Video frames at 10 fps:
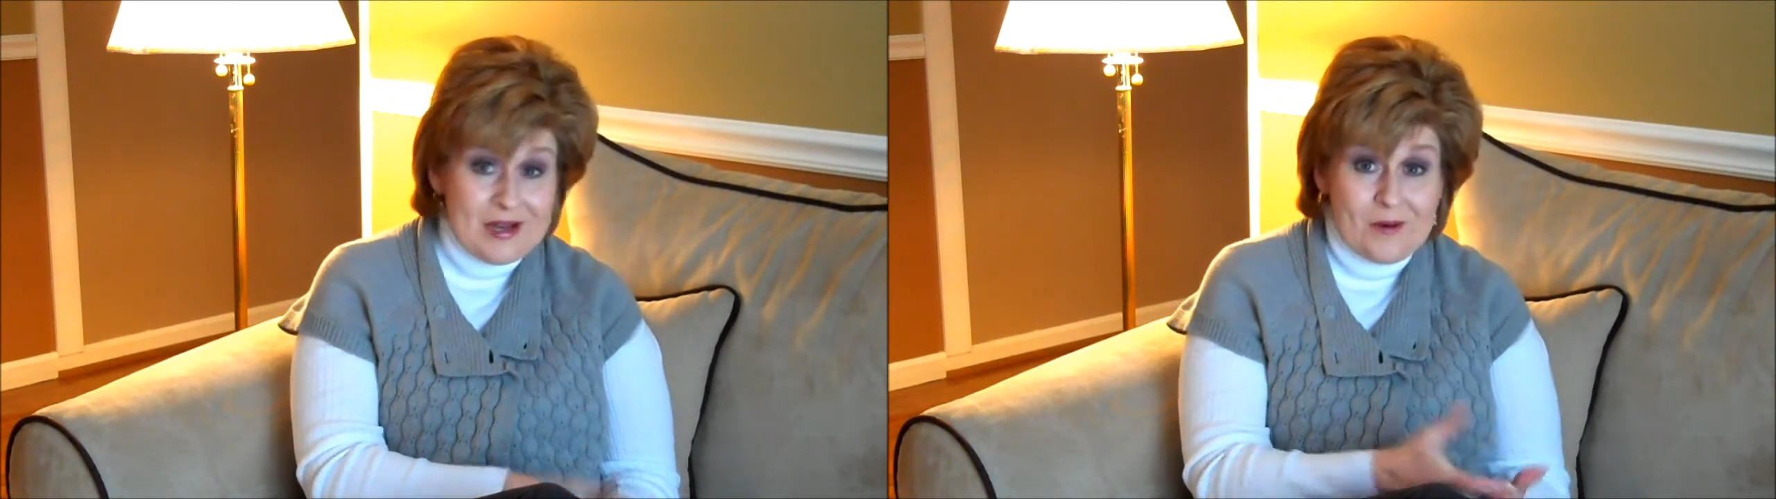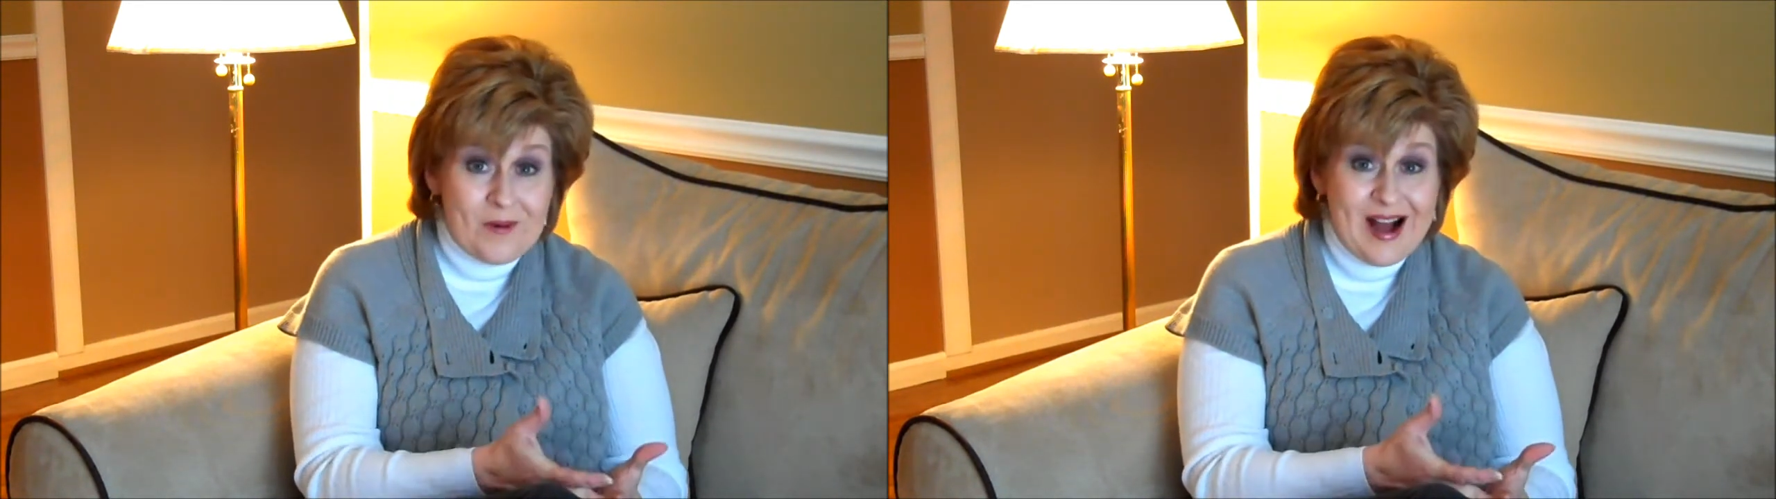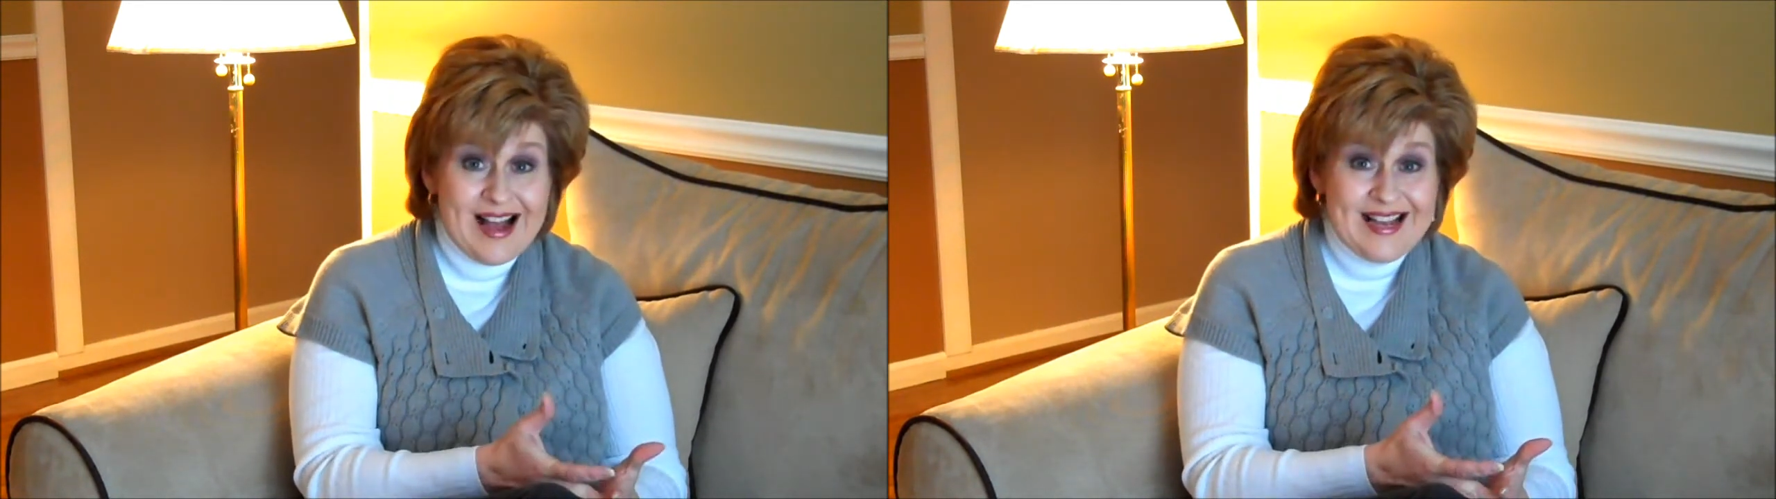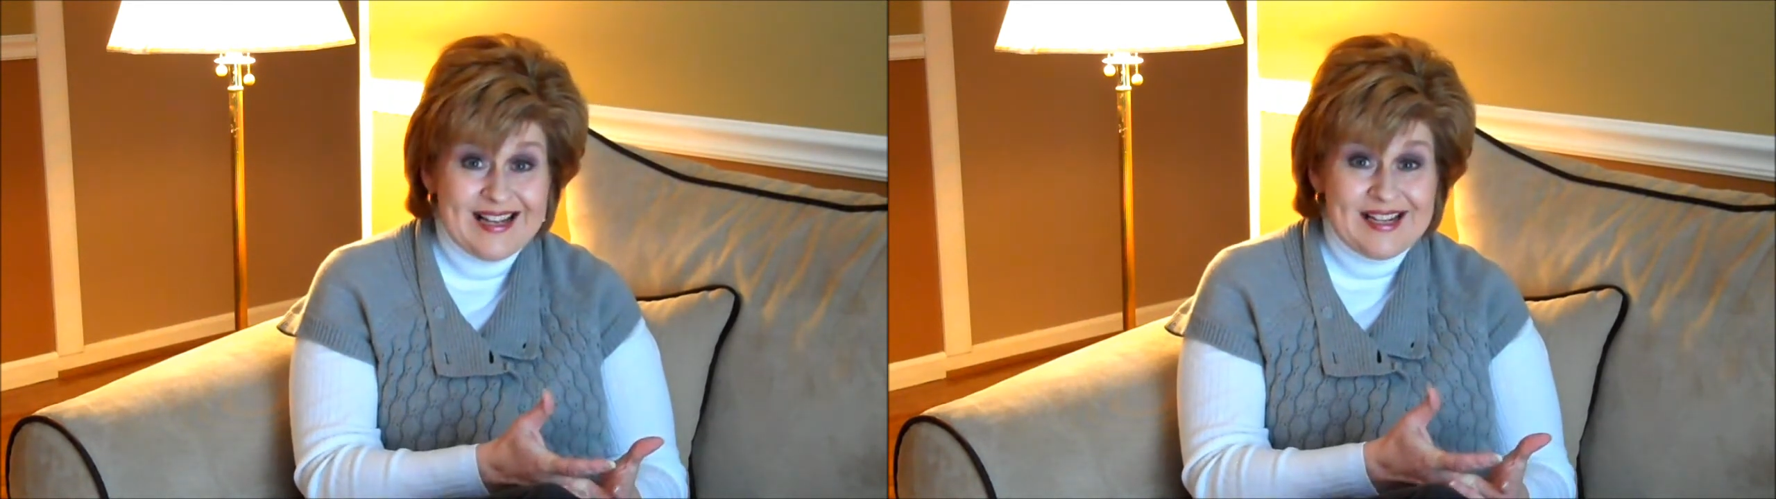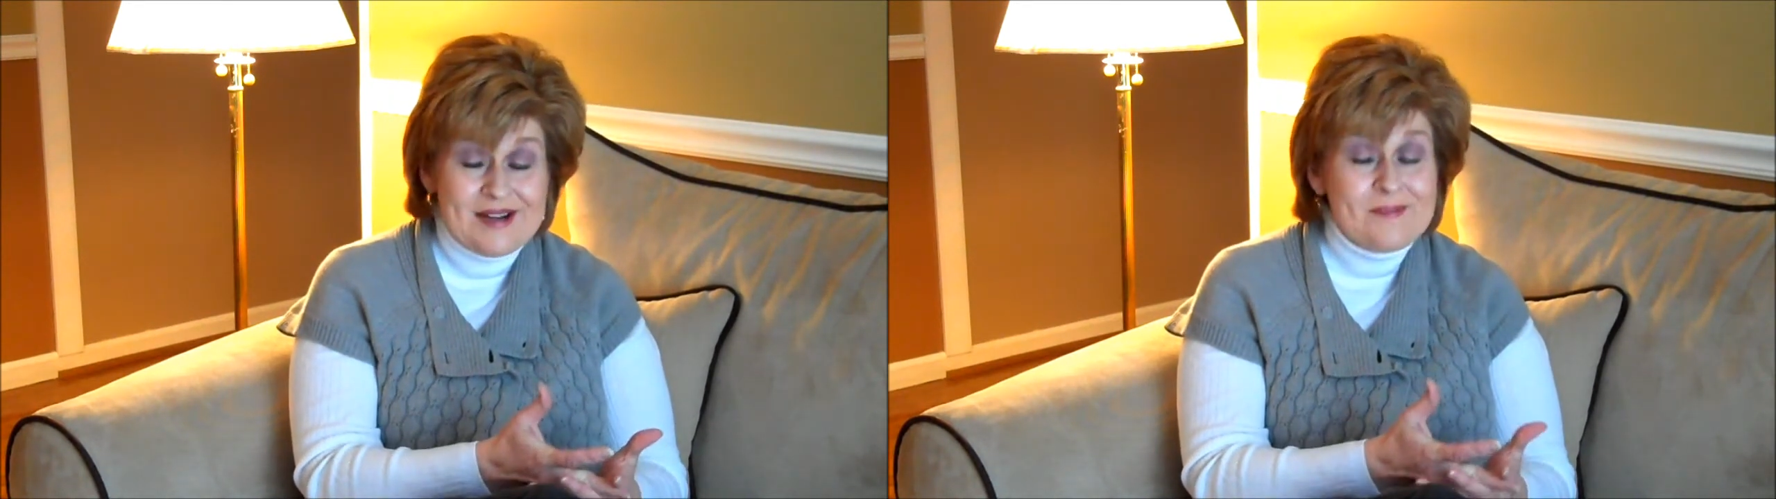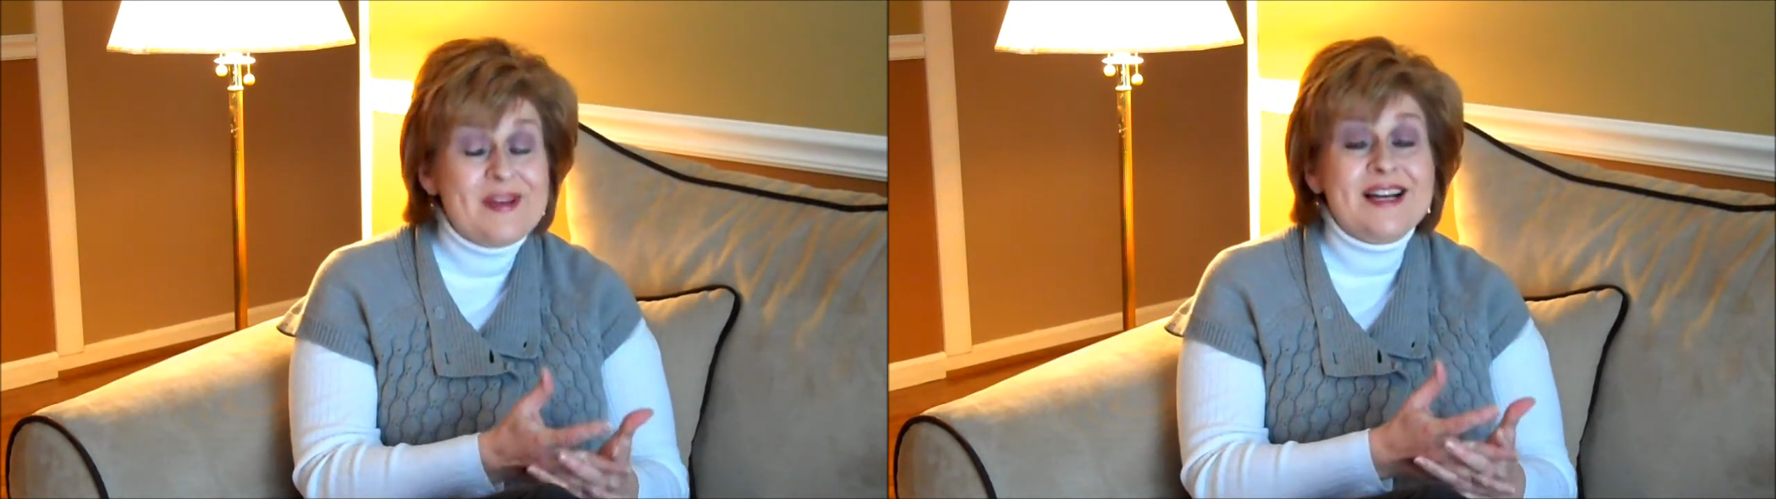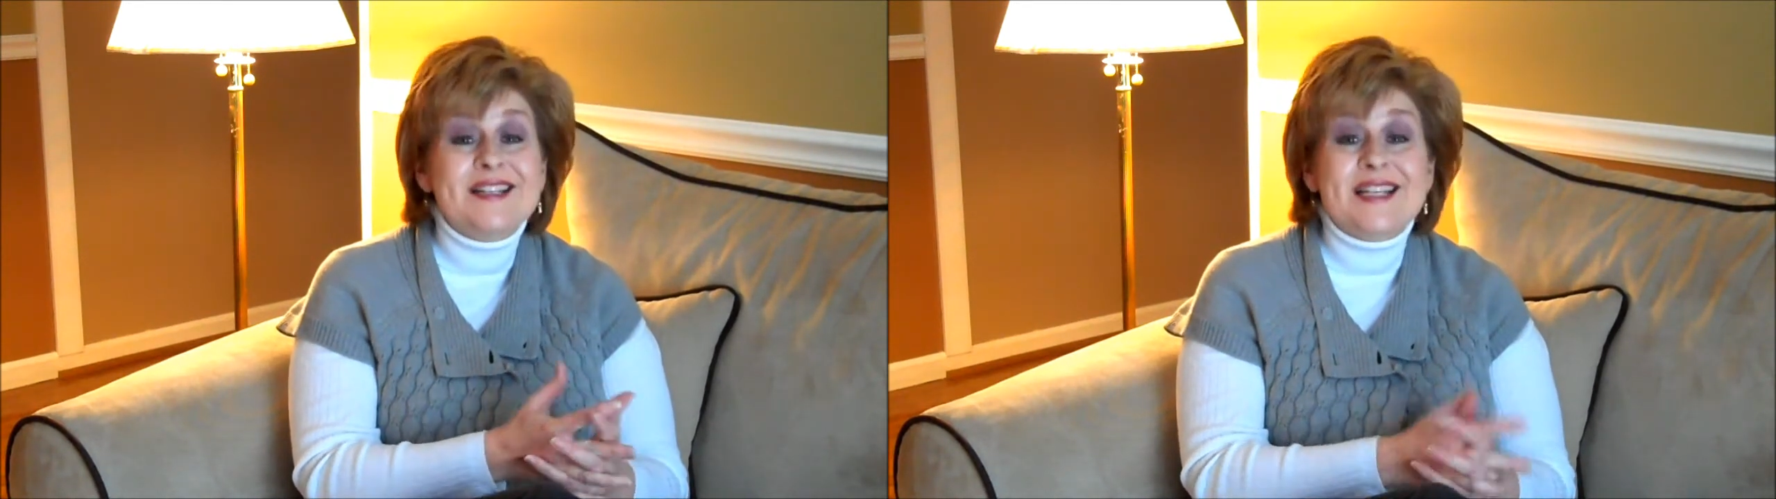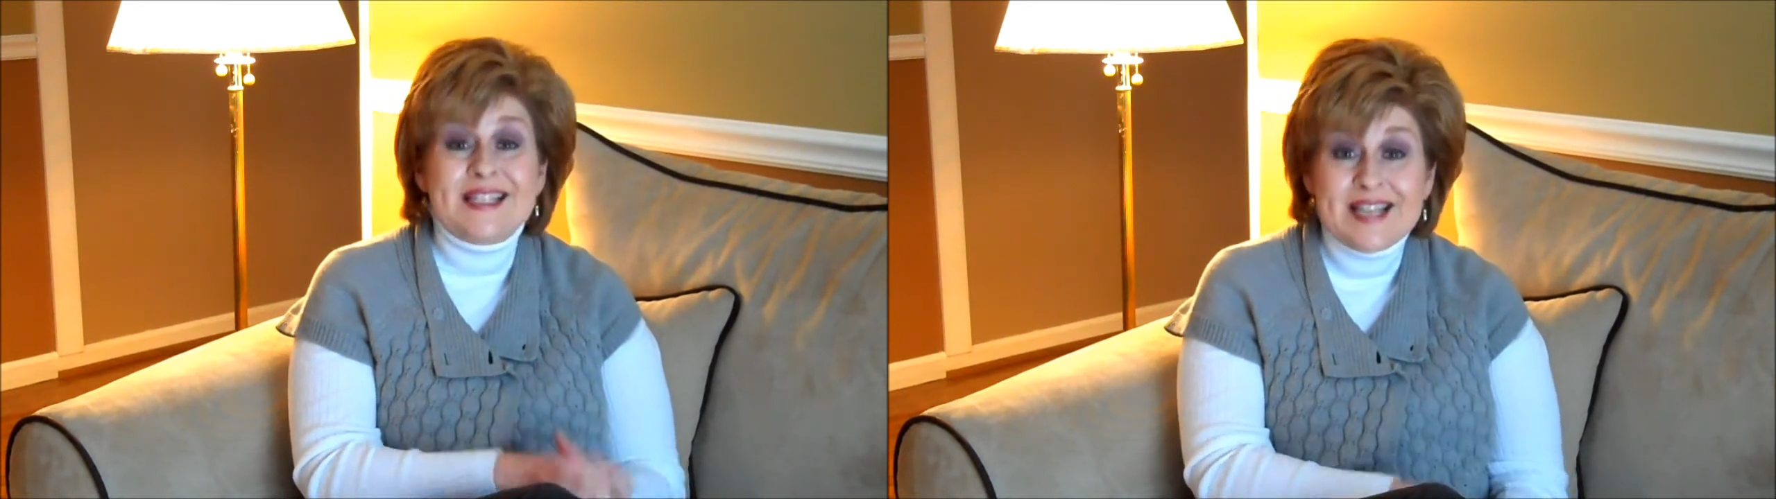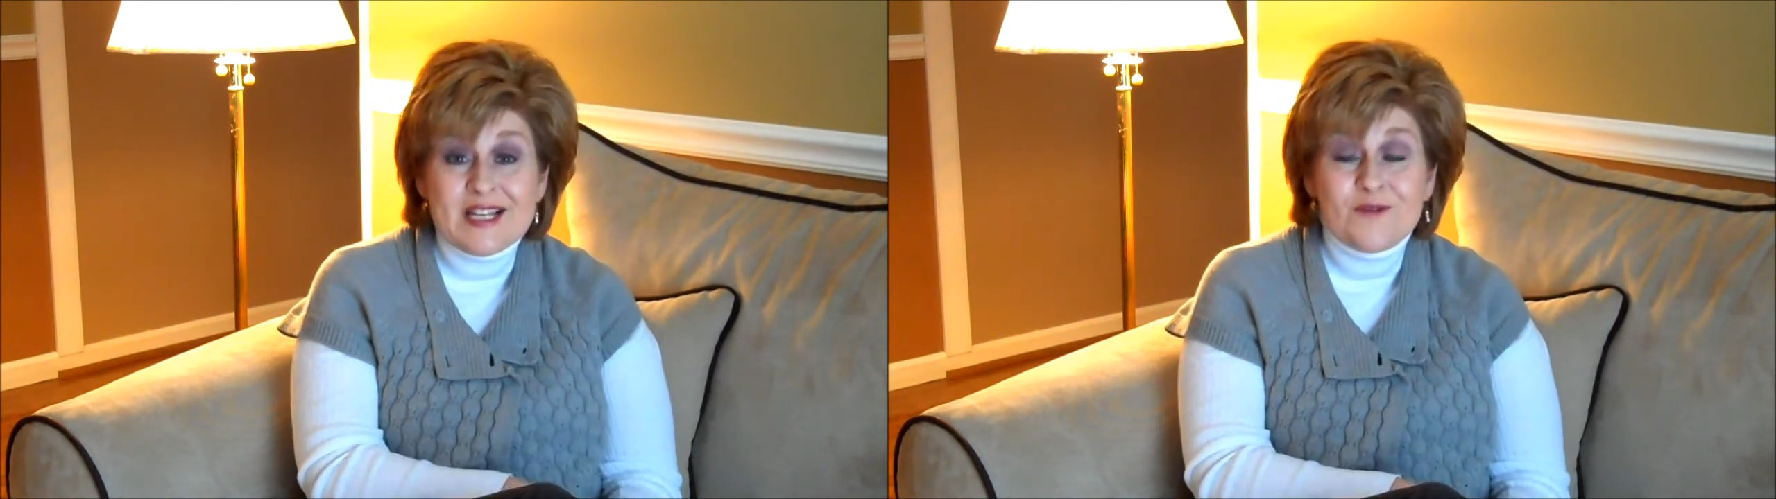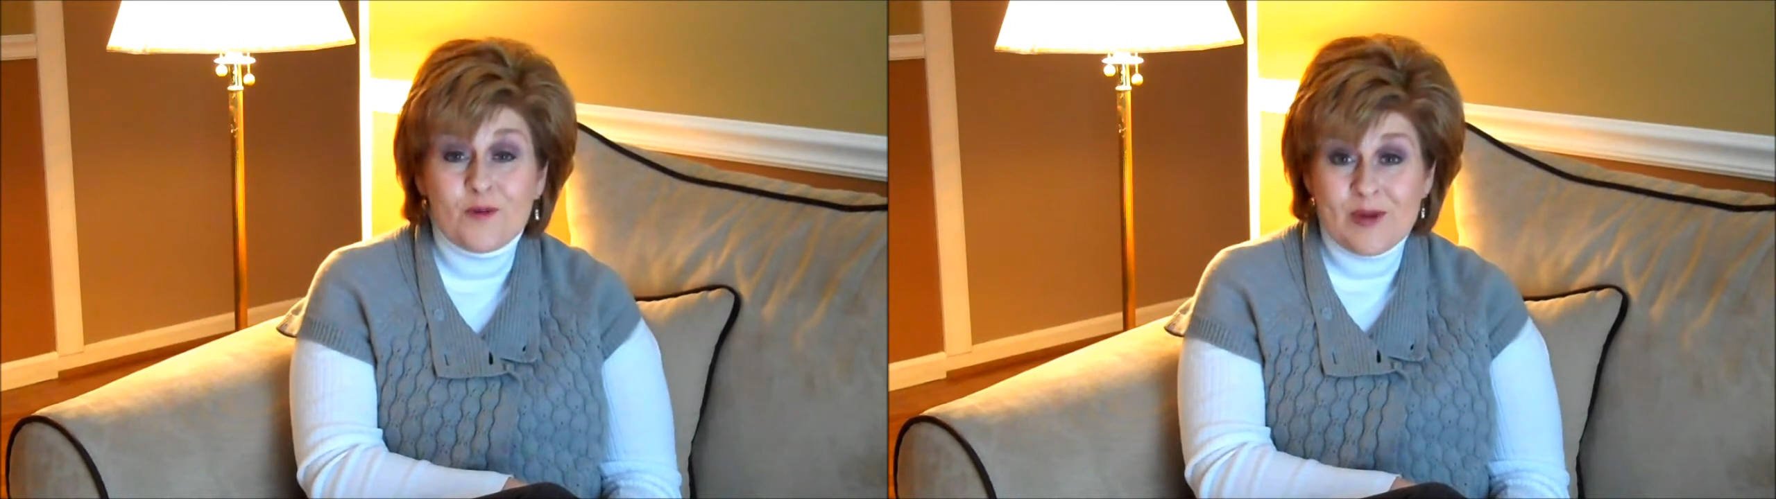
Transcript: Why? Because successful